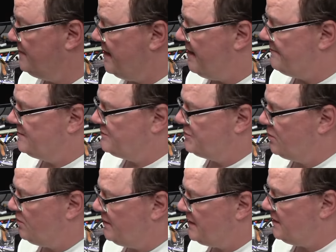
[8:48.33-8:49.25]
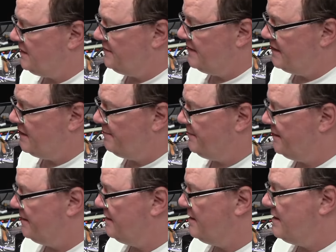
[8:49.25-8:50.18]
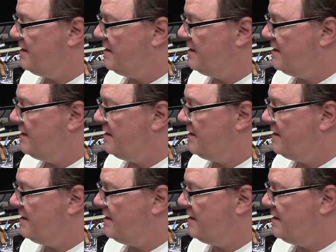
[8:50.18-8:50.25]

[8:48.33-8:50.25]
Haven't totally cleaned that up yet.